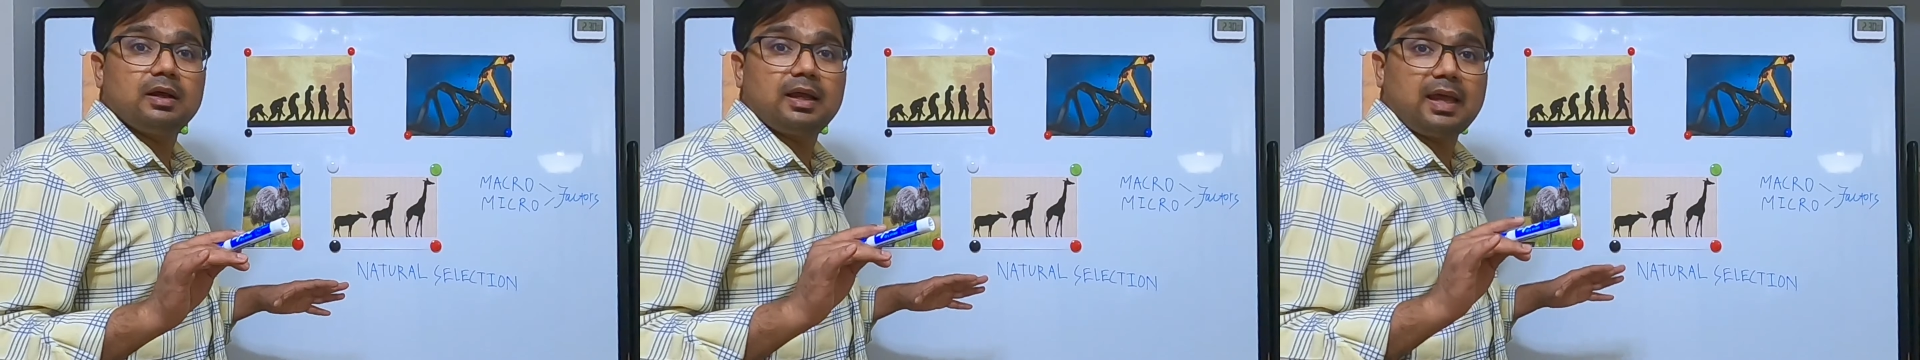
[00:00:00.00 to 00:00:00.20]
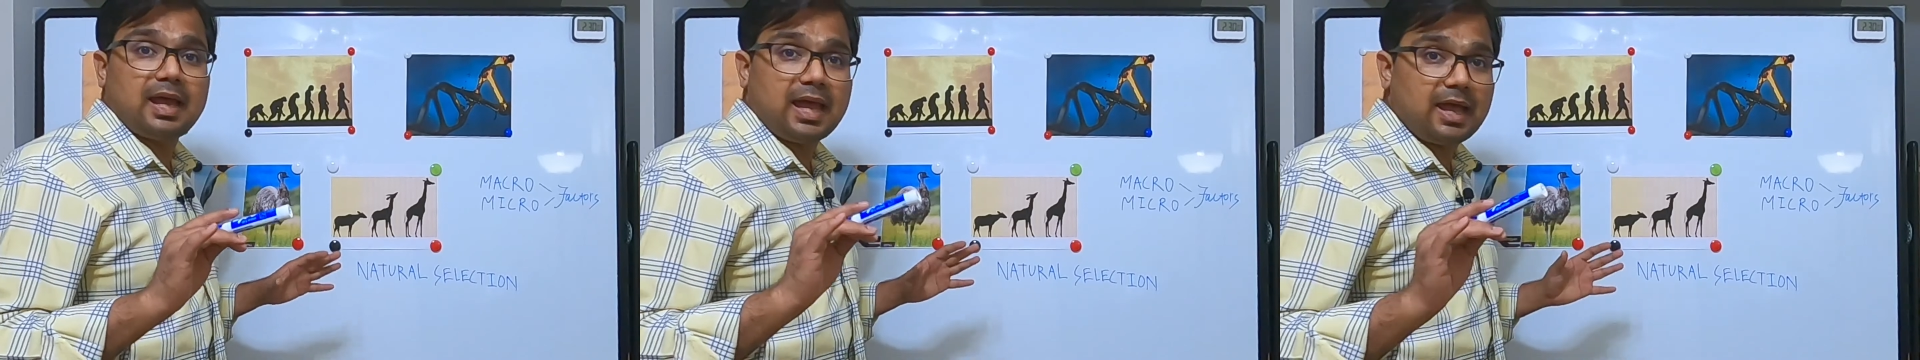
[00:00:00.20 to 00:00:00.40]

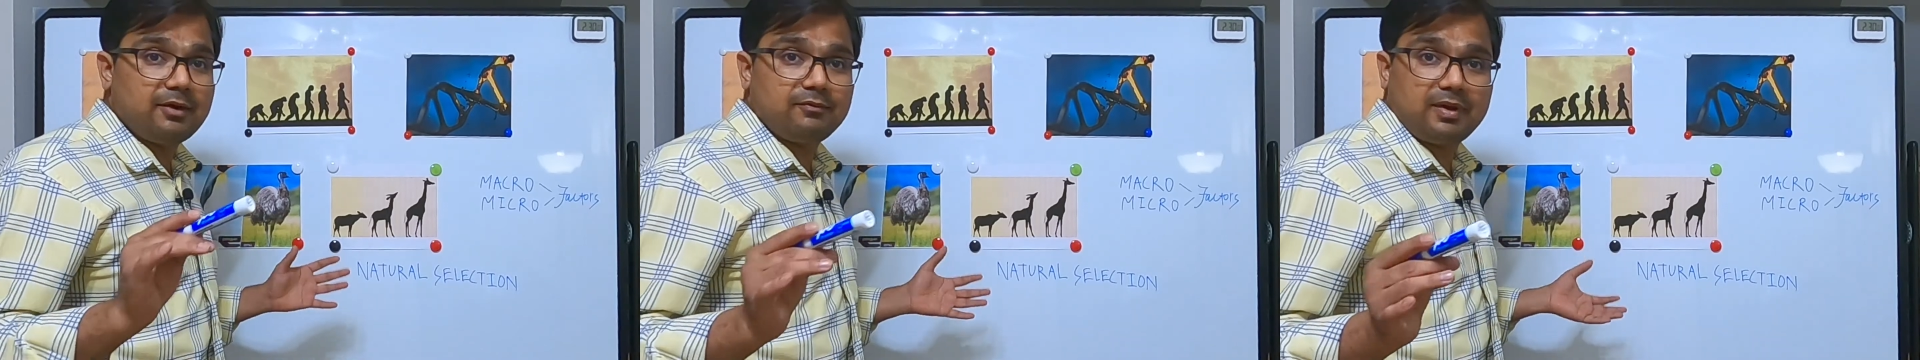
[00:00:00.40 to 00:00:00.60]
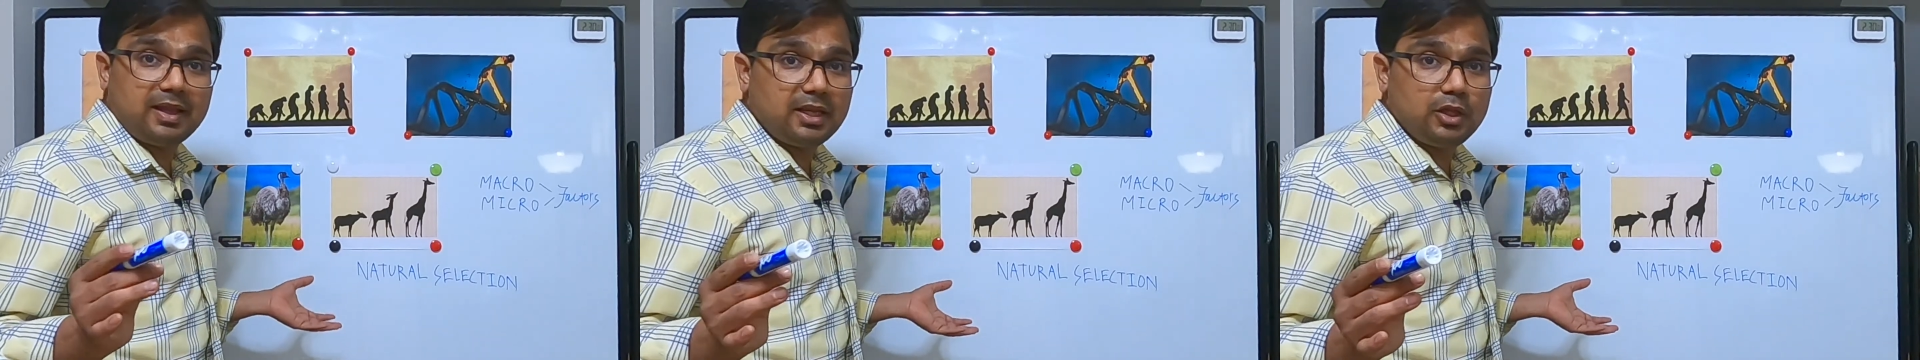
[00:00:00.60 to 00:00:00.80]

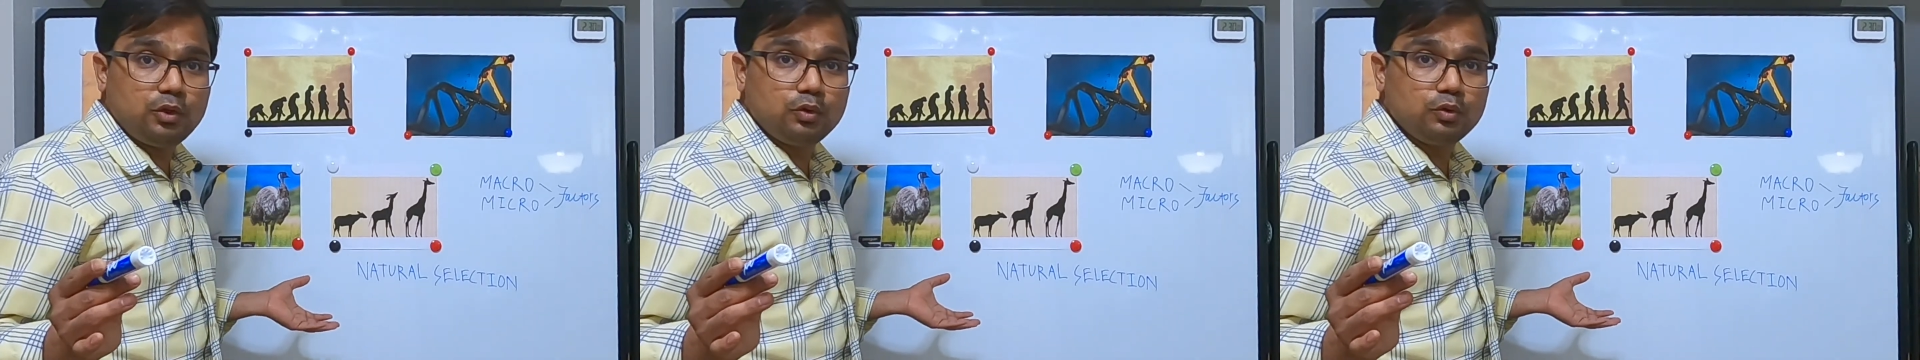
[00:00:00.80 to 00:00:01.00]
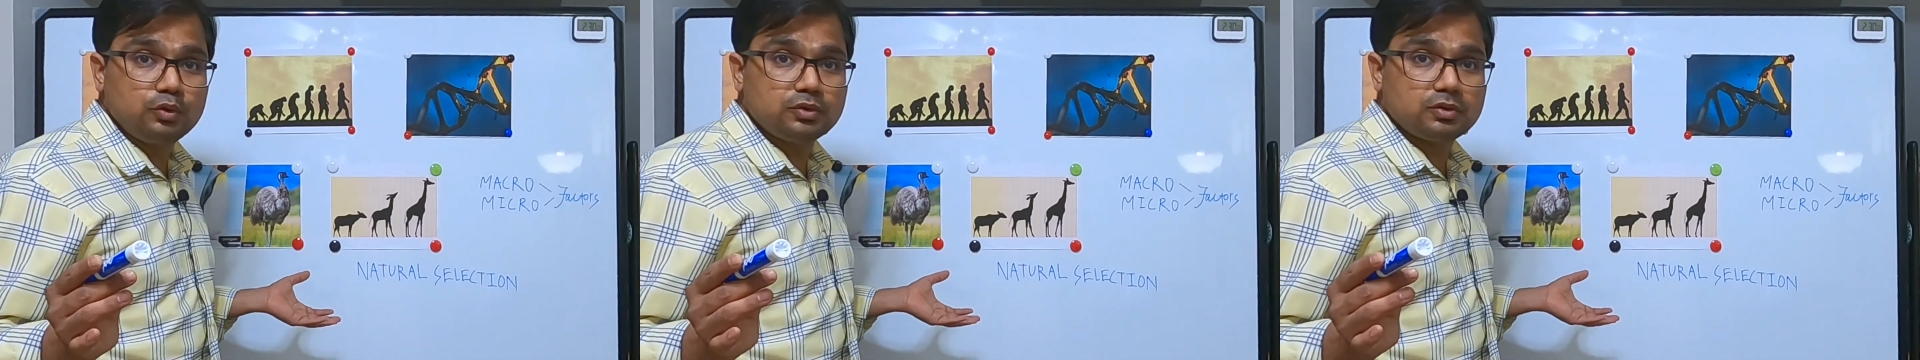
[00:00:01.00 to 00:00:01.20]
have any
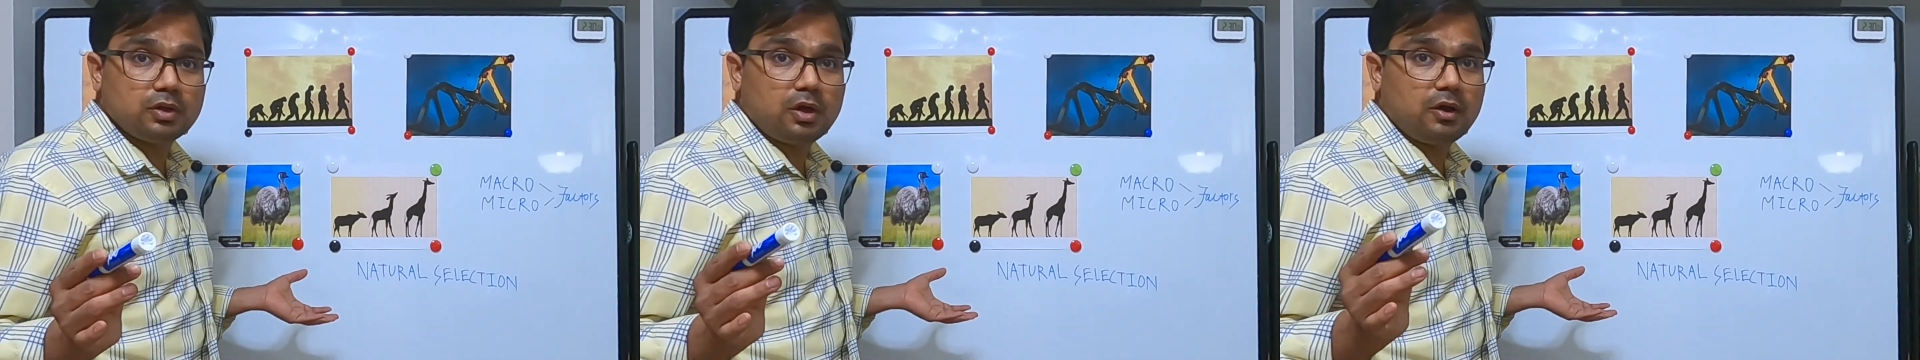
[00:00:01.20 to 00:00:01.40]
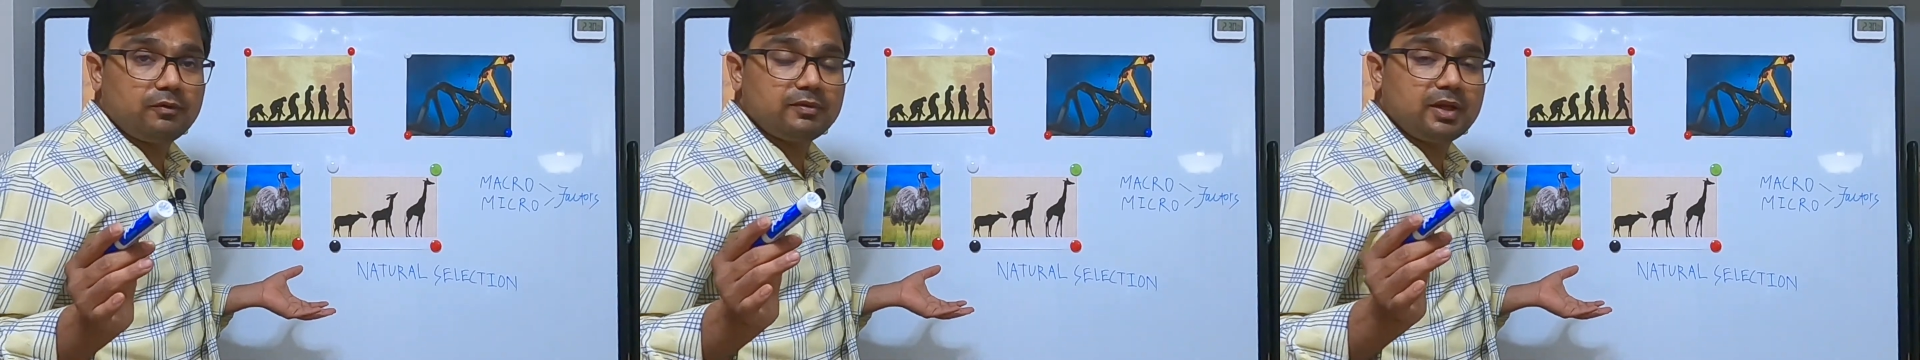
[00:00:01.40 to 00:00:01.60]
use
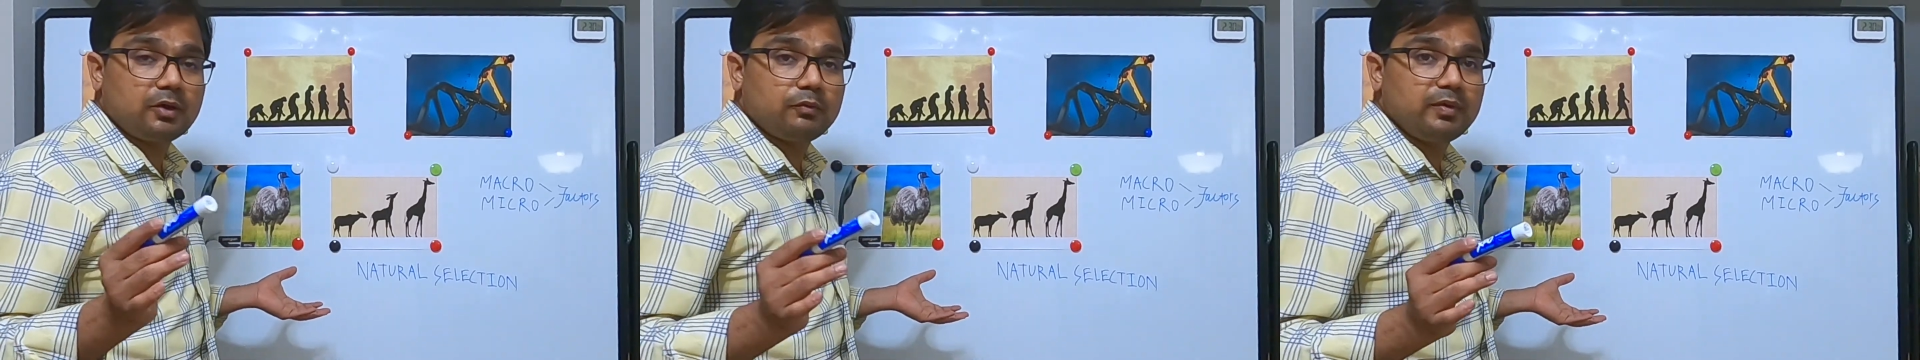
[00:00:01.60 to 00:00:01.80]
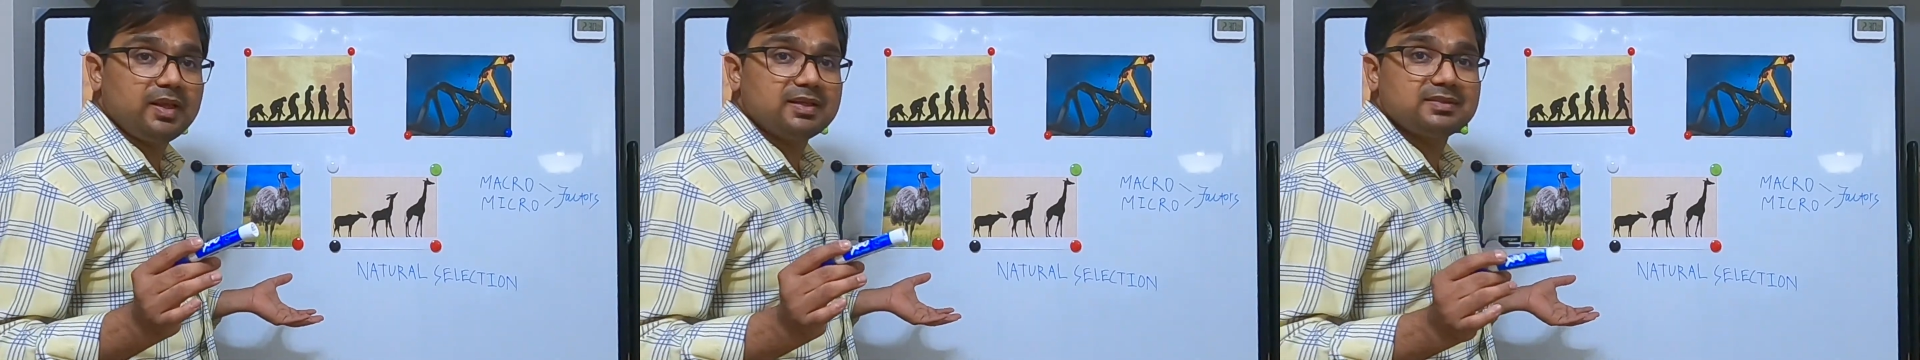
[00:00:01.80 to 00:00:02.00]
of their
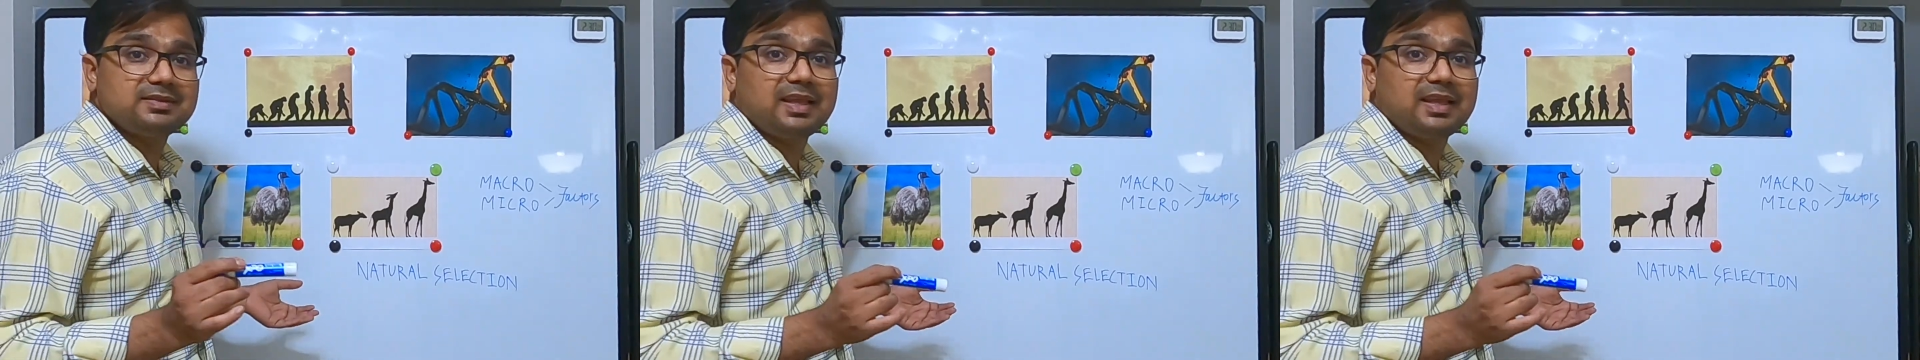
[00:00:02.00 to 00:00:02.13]
wings.